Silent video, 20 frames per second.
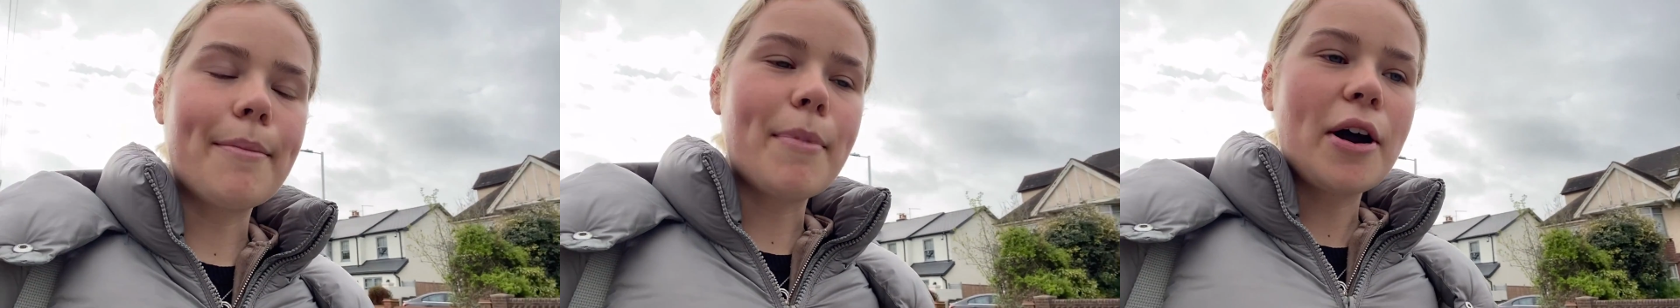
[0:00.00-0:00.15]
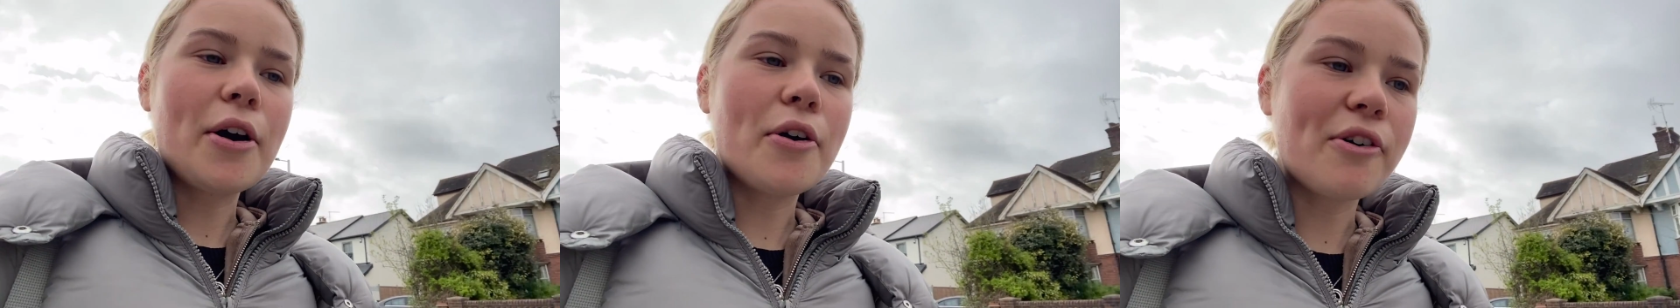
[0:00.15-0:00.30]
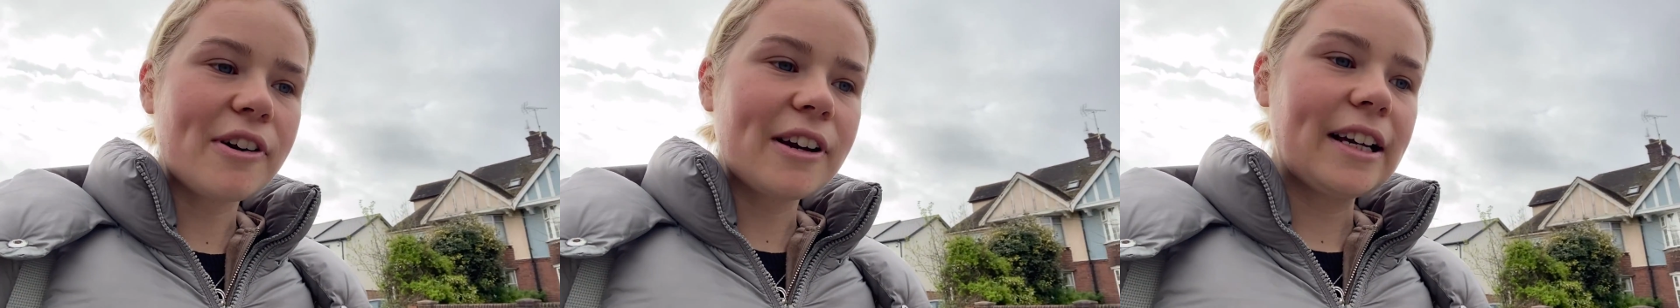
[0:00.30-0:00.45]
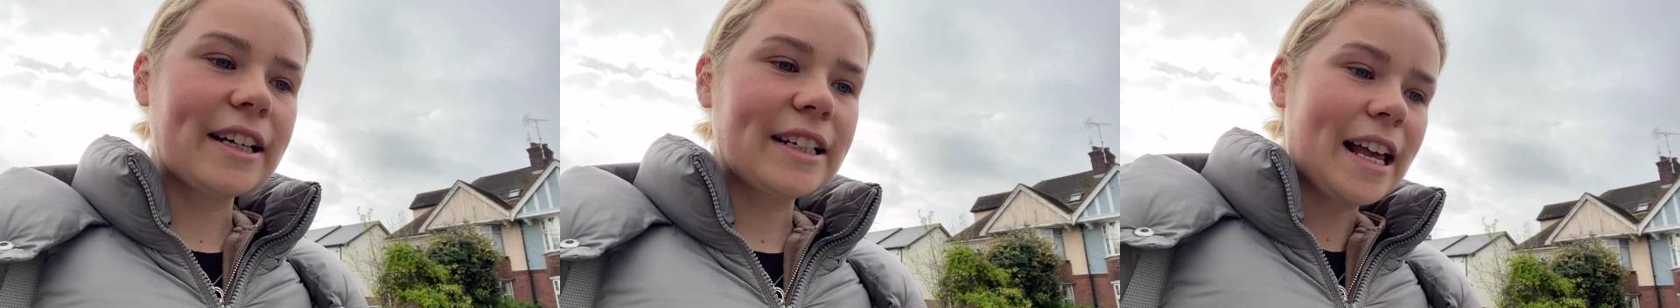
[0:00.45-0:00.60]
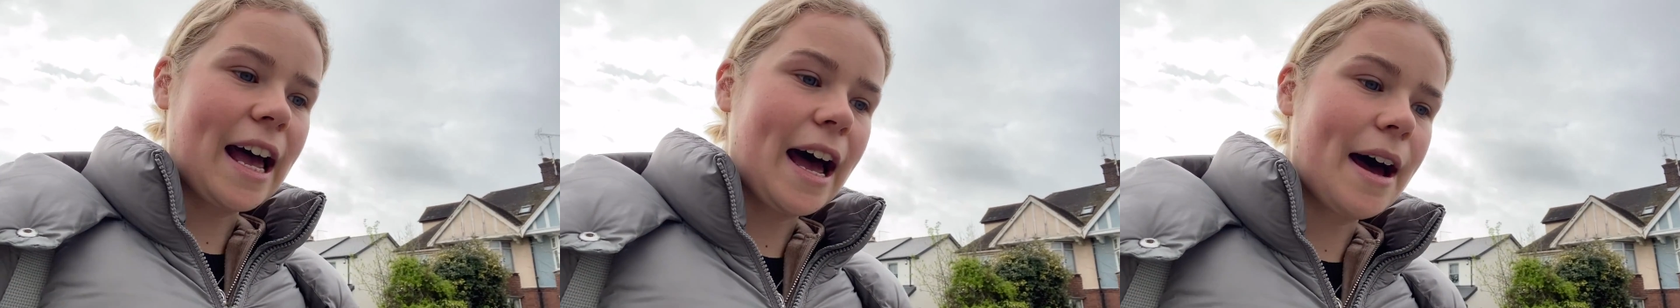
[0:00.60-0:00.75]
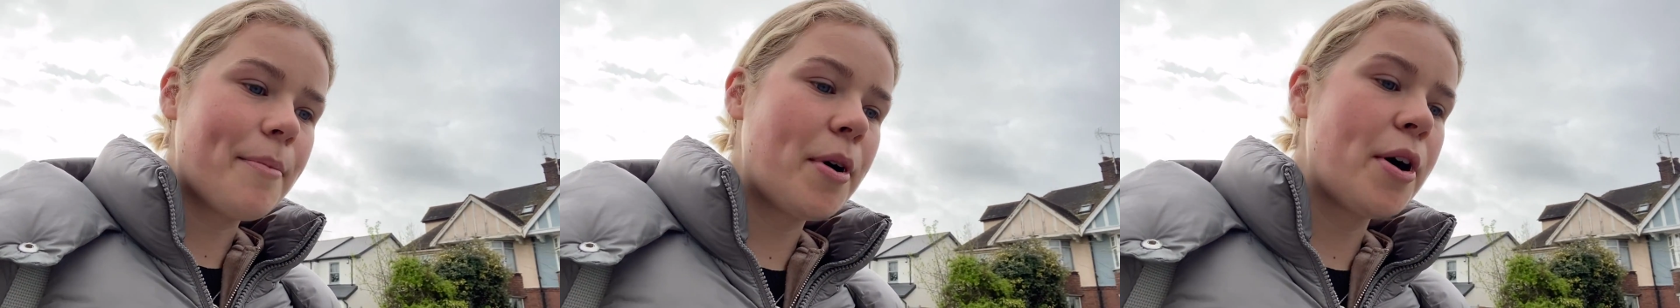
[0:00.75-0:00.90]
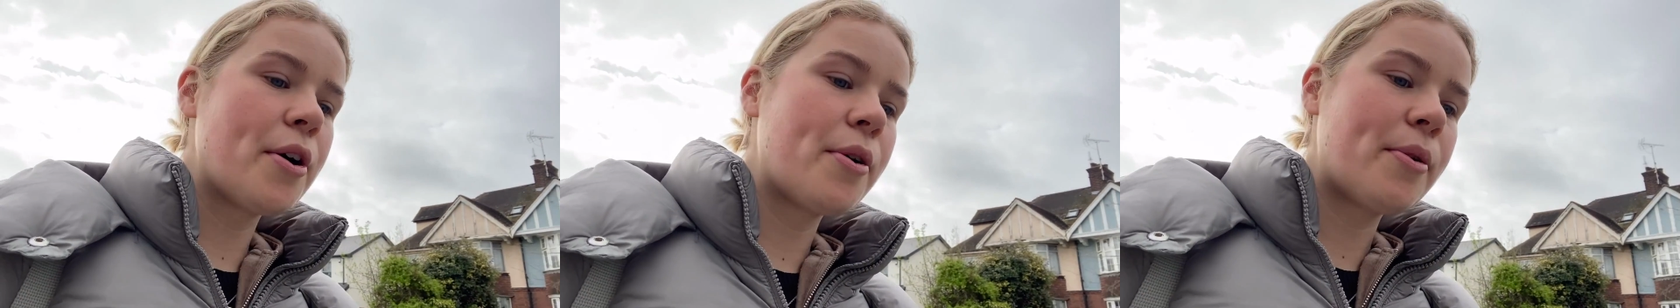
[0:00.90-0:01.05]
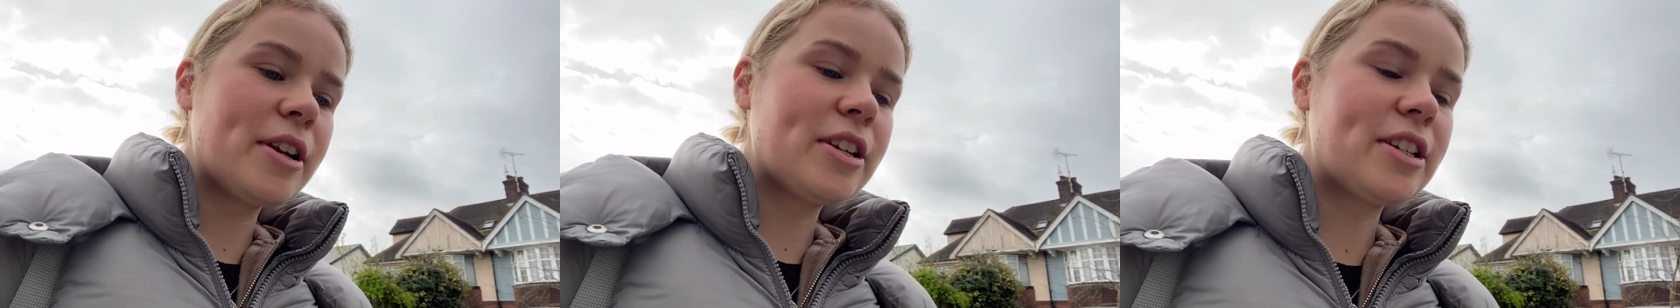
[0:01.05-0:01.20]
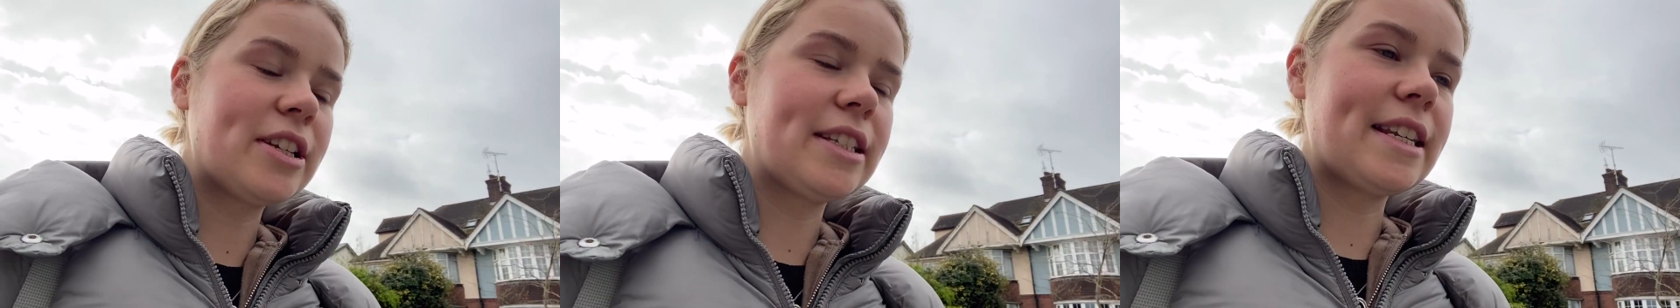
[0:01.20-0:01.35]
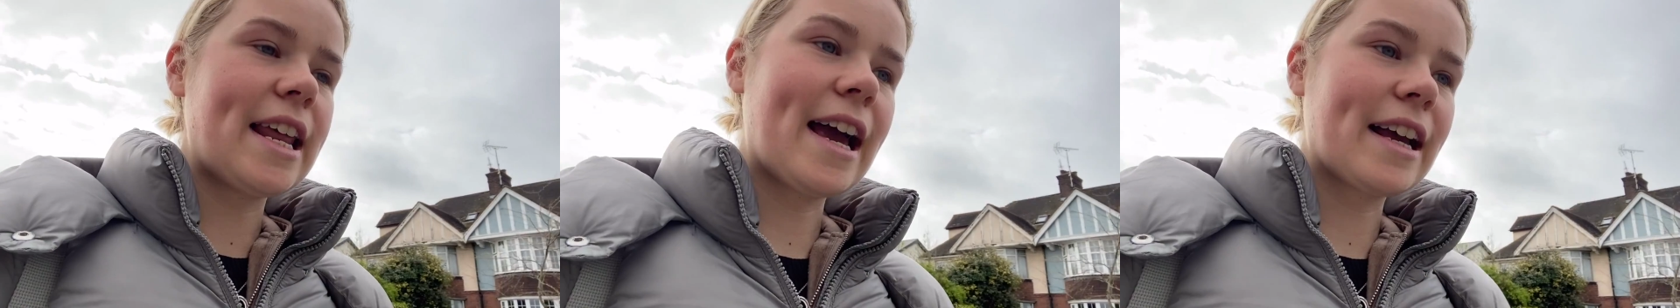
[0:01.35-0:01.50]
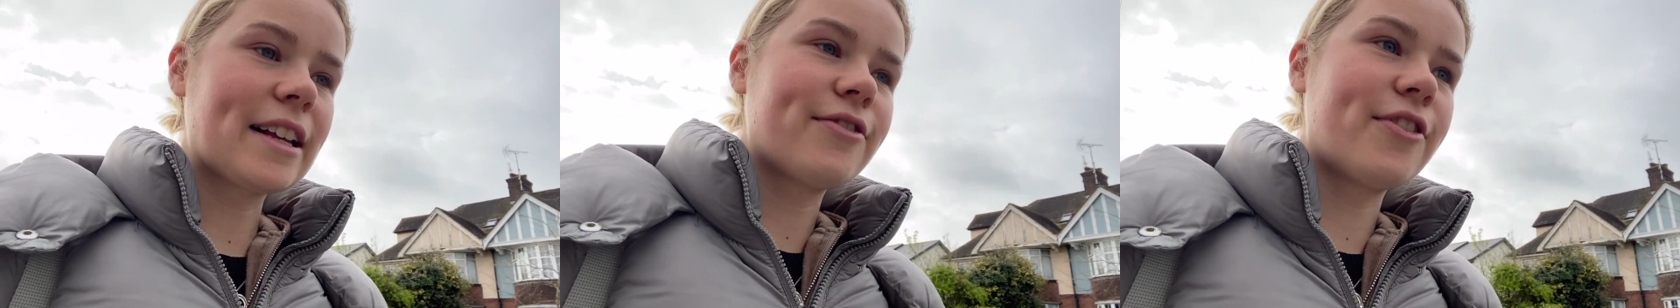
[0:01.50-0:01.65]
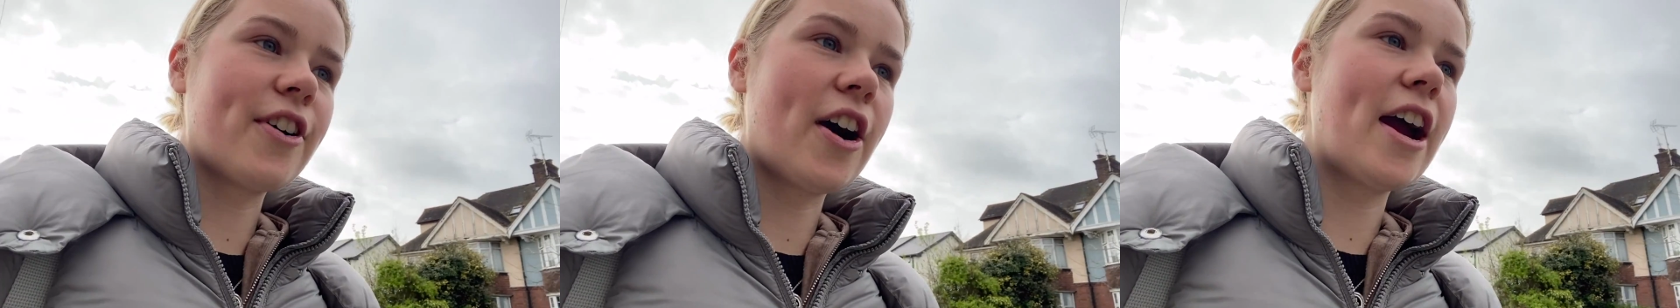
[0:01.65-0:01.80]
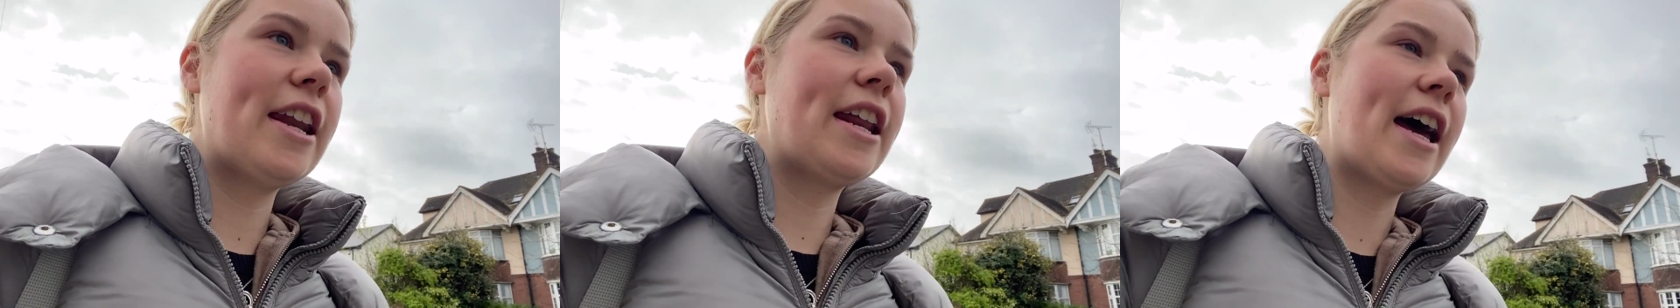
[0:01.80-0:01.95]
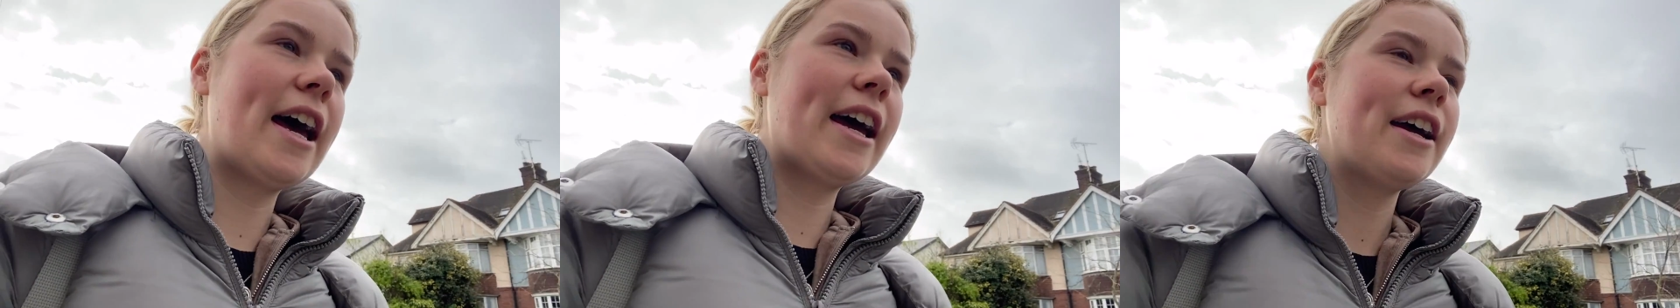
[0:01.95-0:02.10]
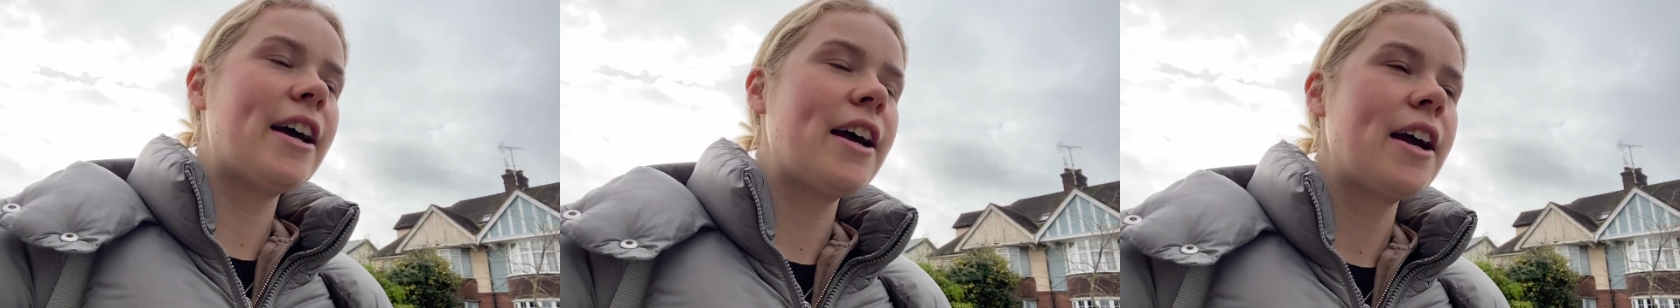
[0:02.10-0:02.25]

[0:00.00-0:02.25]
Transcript: my oral exam, which is next Friday.